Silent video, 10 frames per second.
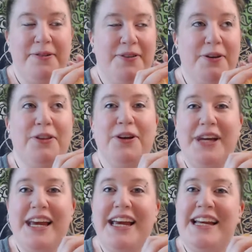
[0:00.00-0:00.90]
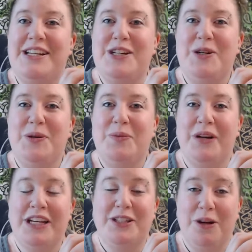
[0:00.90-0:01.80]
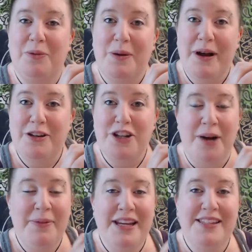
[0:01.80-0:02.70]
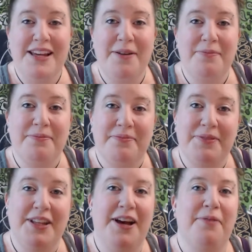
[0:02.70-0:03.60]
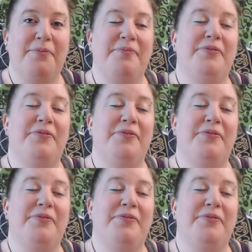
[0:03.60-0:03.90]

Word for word: if you're looking into wanting to learn more about shamanism um,